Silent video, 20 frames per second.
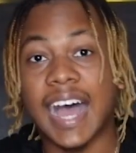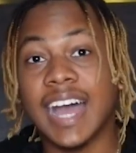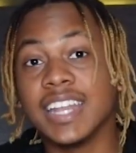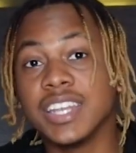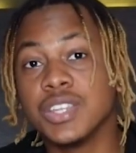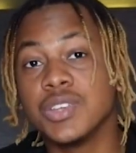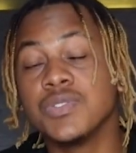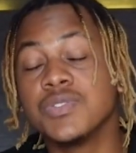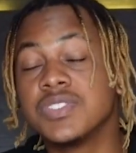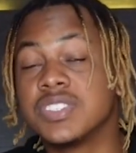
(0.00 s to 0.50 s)

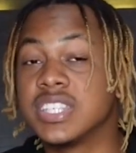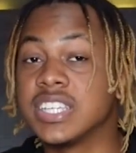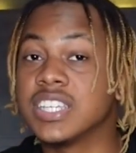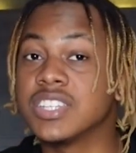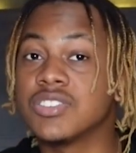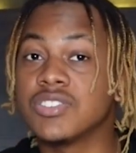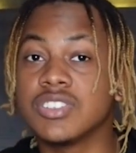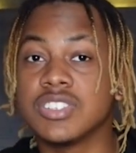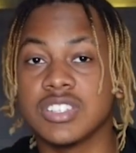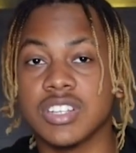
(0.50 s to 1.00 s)
And you've
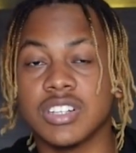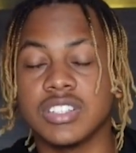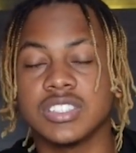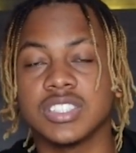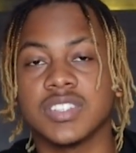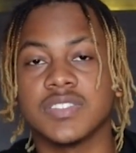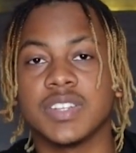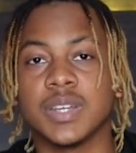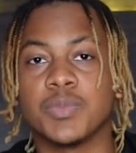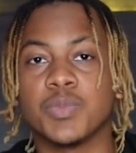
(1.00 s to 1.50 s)
seen the
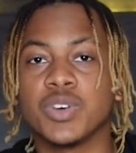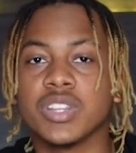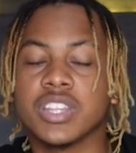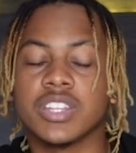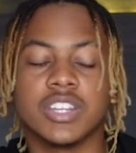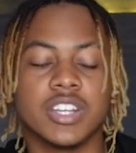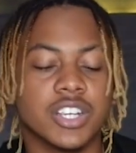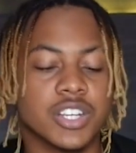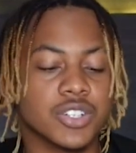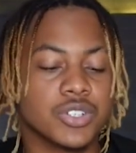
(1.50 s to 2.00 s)
results of them, whether
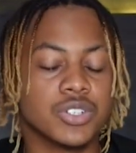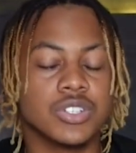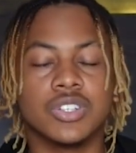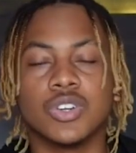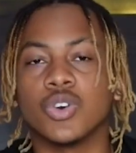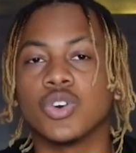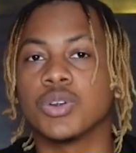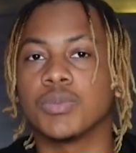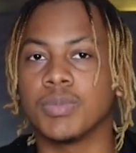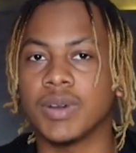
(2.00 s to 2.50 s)
they're
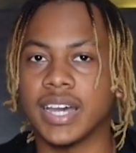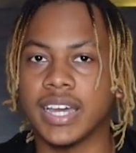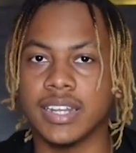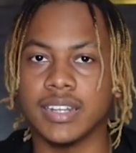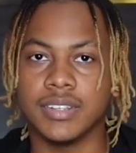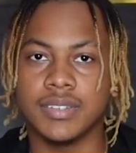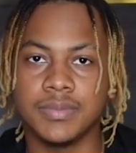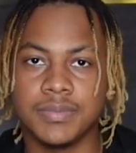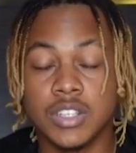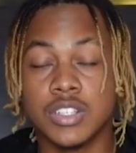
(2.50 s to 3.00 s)
good or bad.